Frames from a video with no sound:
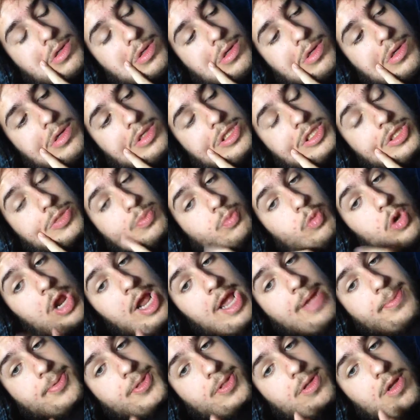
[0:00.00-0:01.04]
uh some
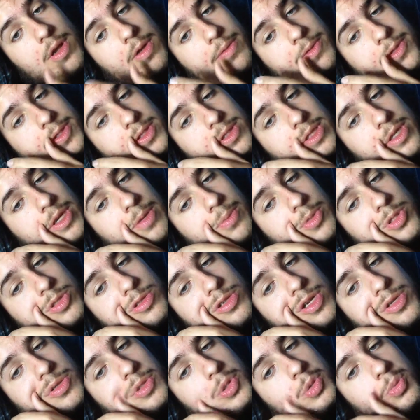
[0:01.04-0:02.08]
raps. Obviously, I'm gonna
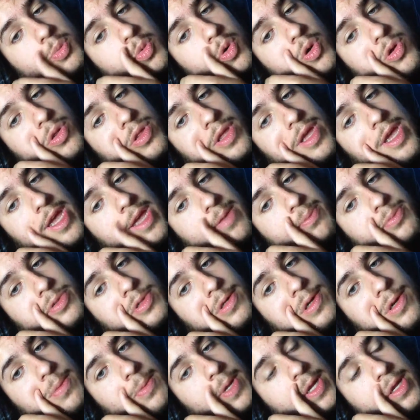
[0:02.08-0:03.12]
try to do more of that.
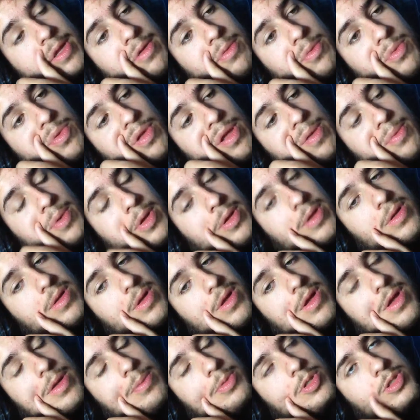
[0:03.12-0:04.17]
But I'm I'm I'm a
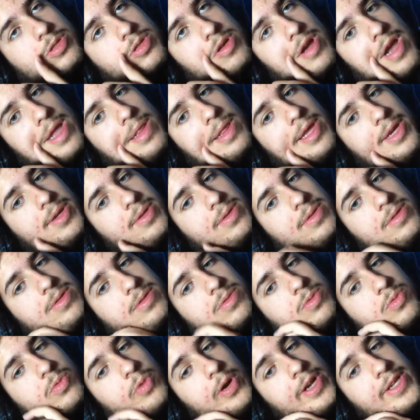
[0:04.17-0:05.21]
I'm gonna try like
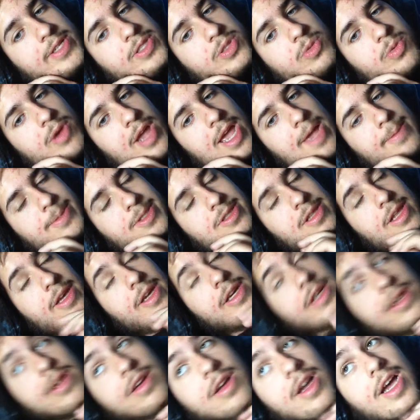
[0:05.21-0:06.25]
race raps.
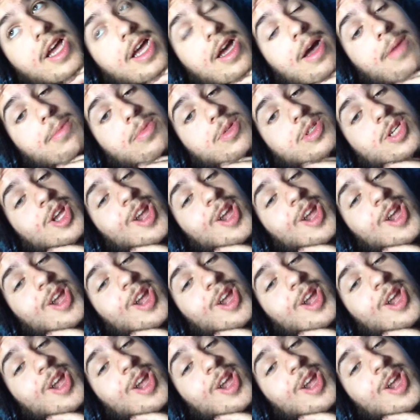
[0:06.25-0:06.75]
Like I, am gonna